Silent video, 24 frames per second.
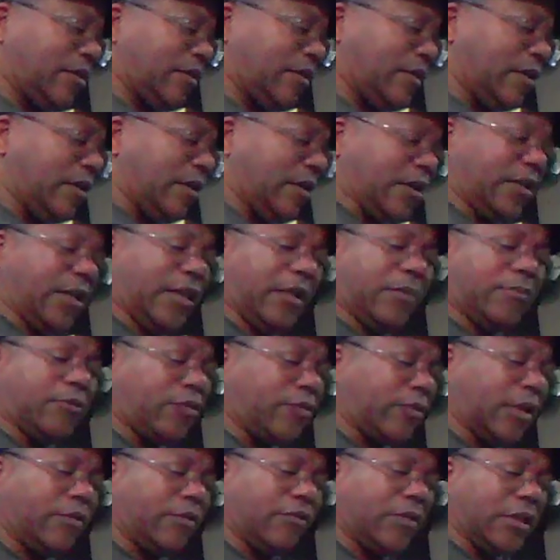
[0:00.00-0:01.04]
uh, Kim was
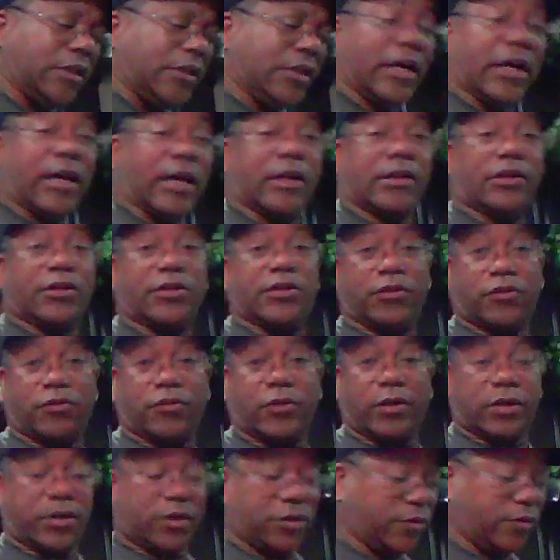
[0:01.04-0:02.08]
really, really tired because she was
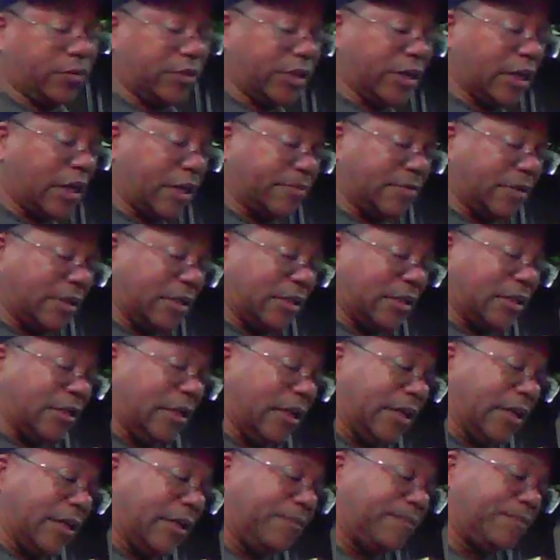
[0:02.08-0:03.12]
working two jobs at the
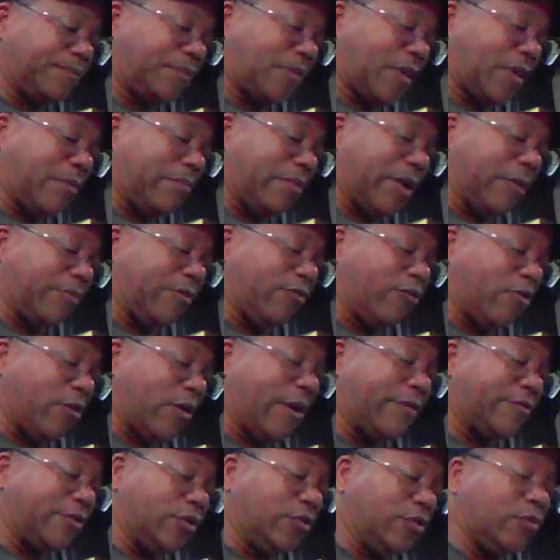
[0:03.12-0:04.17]
time. Back before I
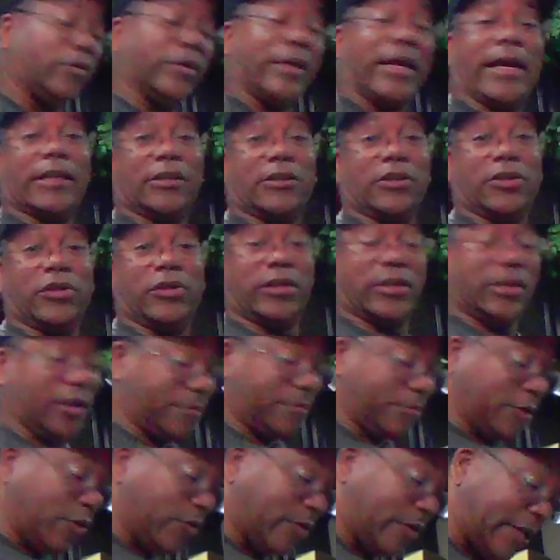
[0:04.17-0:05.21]
was doing as good as
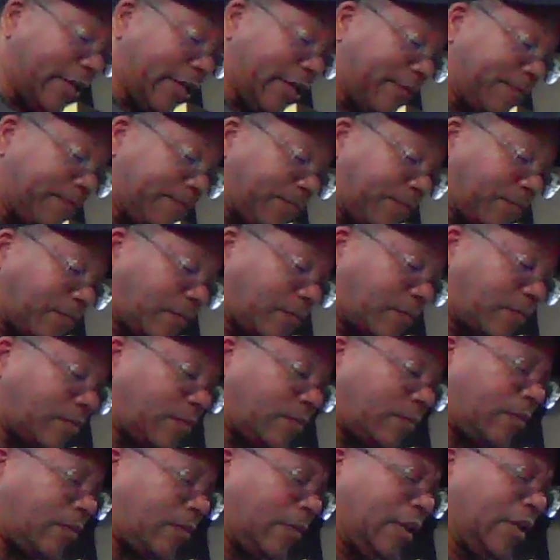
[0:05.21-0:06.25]
I'm doing now.
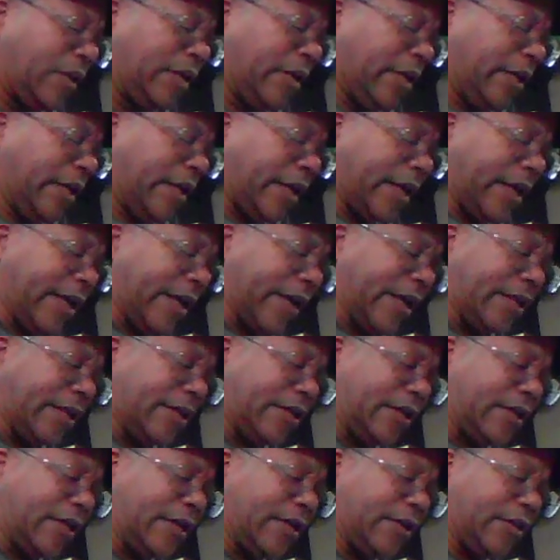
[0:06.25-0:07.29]
And
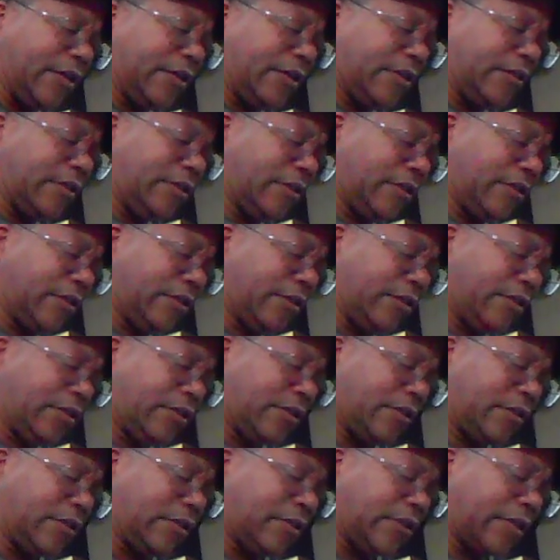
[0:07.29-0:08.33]
uh,
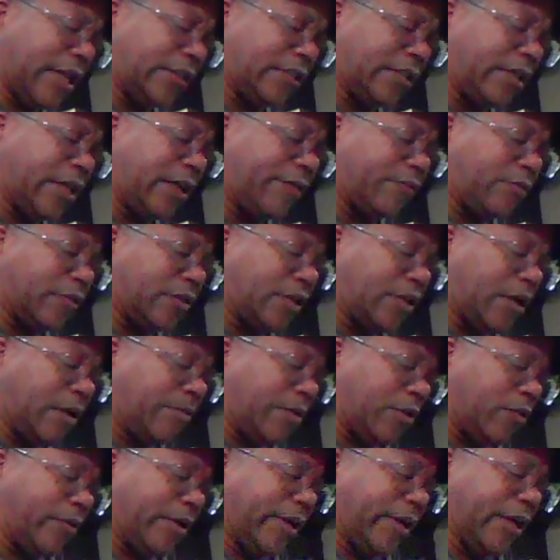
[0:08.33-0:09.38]
Thanksgiving was coming
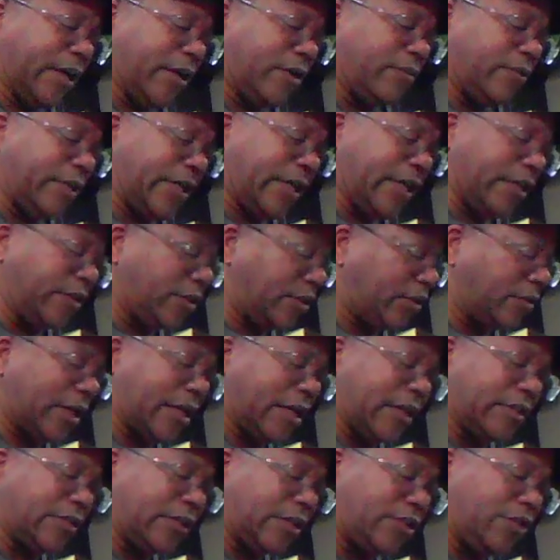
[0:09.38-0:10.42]
around, and she, like
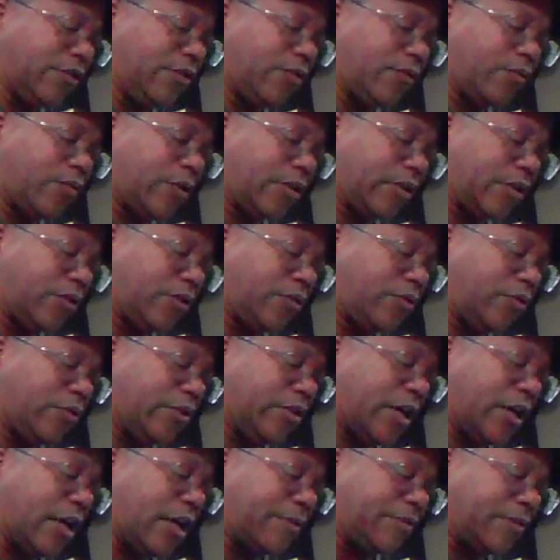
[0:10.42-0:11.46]
I said, she was working two
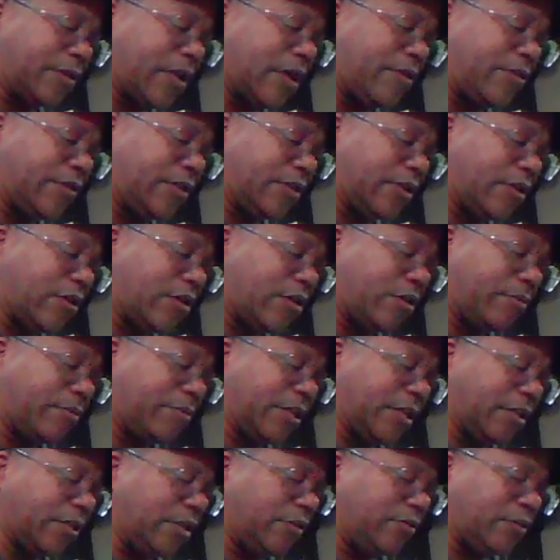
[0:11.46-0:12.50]
jobs and I was in the Army,
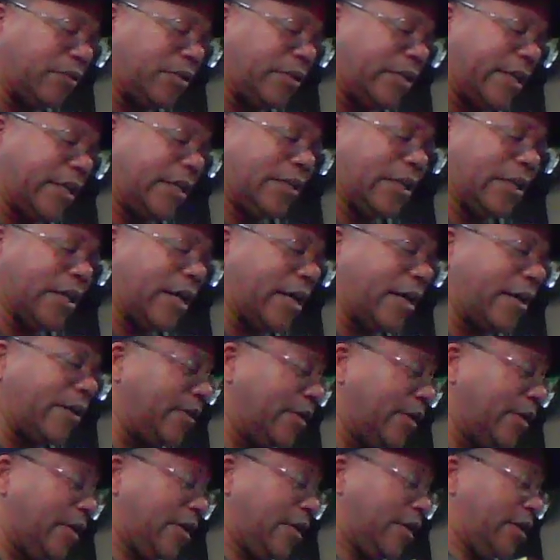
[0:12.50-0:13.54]
and she was dead tired.
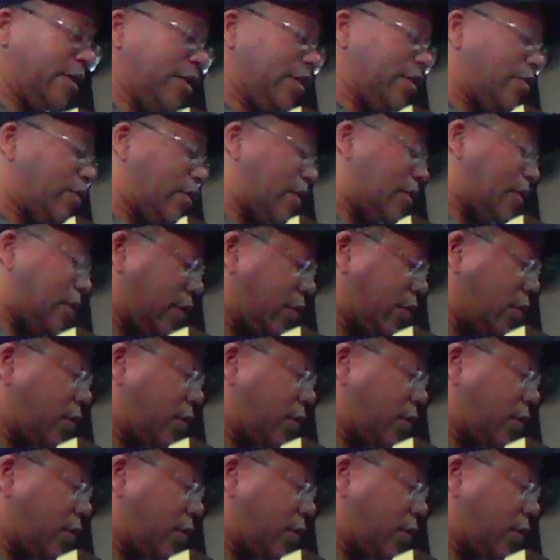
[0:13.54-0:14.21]
So I was like,